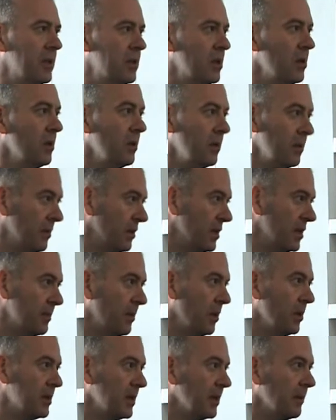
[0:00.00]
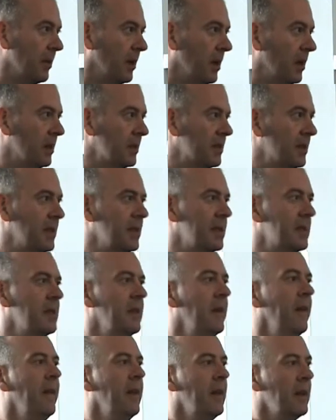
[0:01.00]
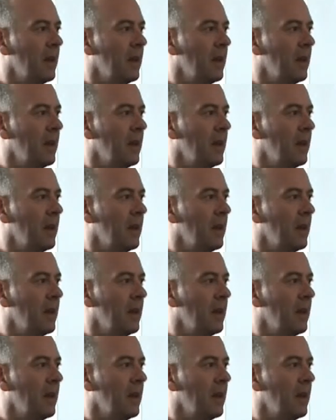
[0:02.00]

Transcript: the two disputing parties